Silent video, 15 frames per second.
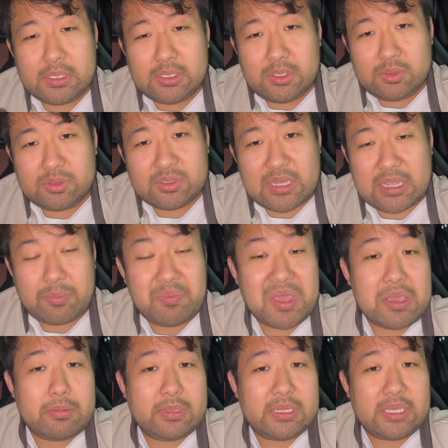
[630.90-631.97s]
N I O stock.
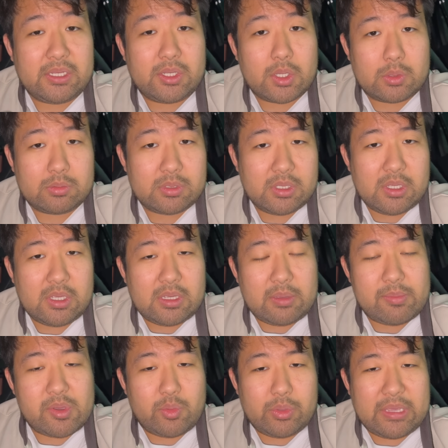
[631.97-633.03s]
Maybe they don't,
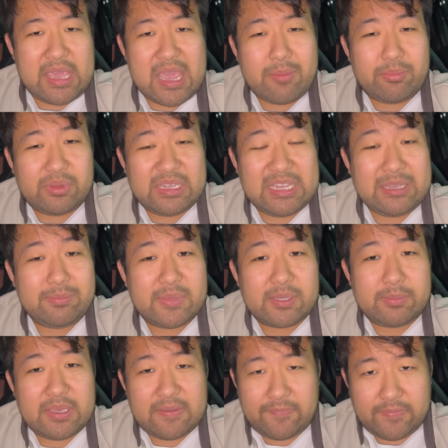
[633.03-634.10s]
but we can't blame
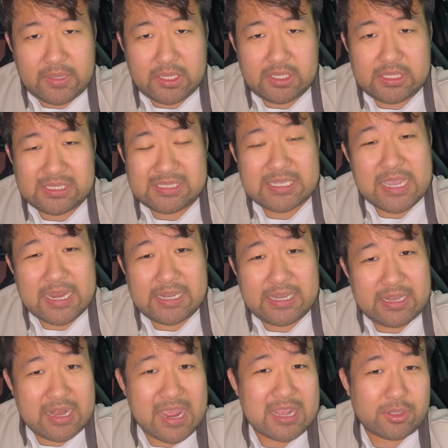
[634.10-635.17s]
them if they decide
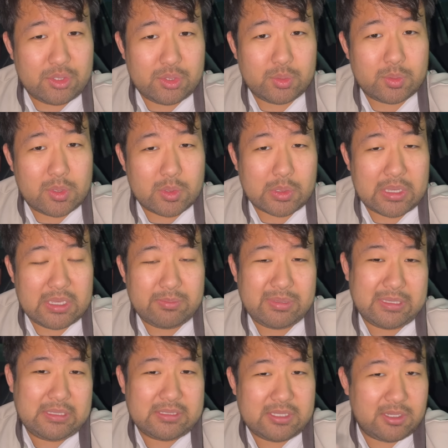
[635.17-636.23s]
not to, okay?
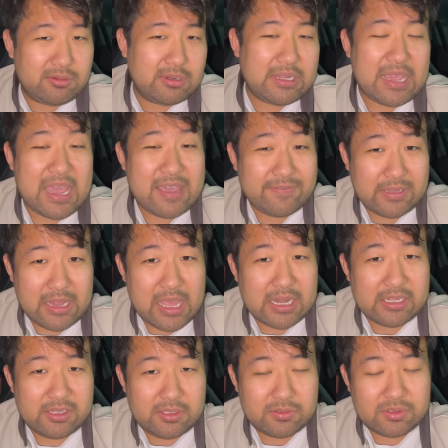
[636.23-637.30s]
Because they already have a lot
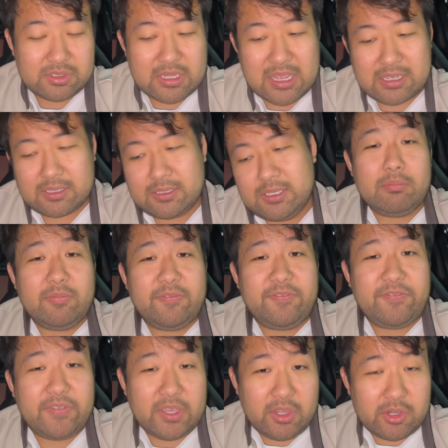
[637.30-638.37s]
of N I O stock.
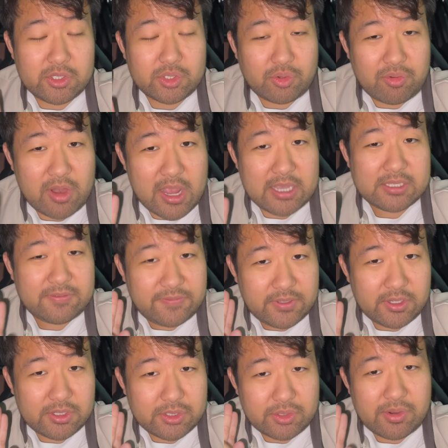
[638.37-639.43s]
Fingers crossed,
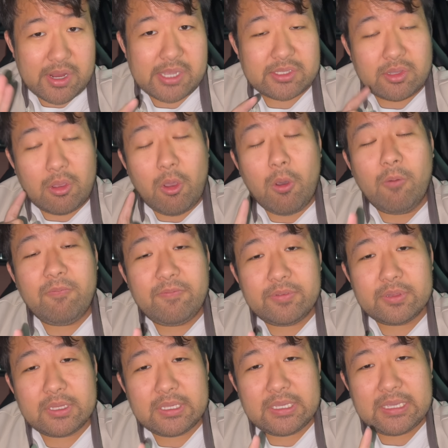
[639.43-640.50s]
fingers crossed,
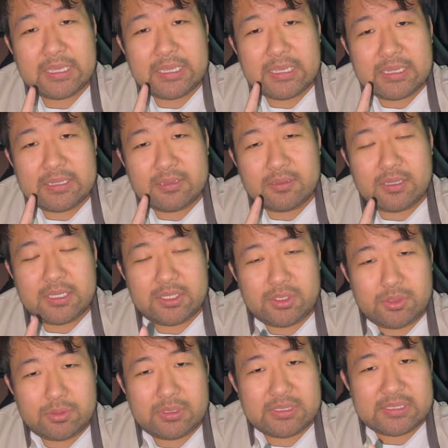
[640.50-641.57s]
hopefully they
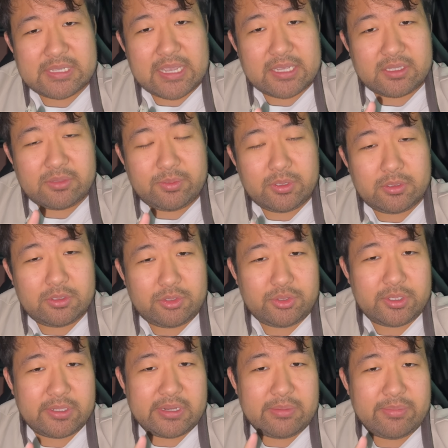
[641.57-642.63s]
do decide to pull the
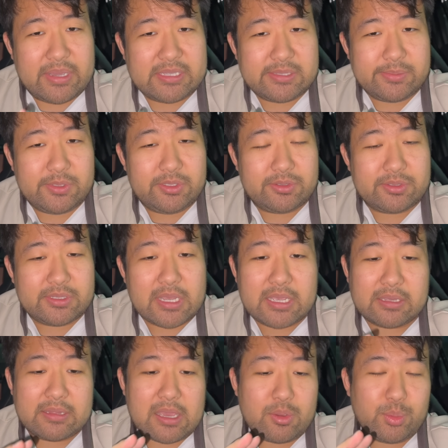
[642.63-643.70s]
trigger and buy some N I O
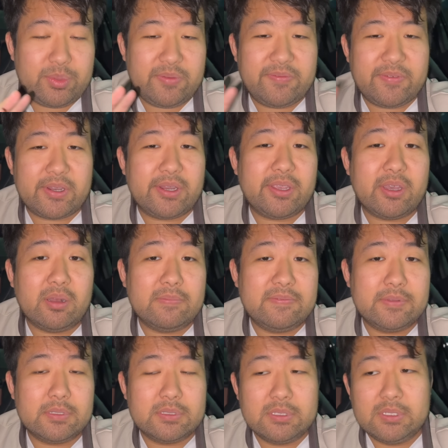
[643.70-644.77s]
stock. That would be very helpful.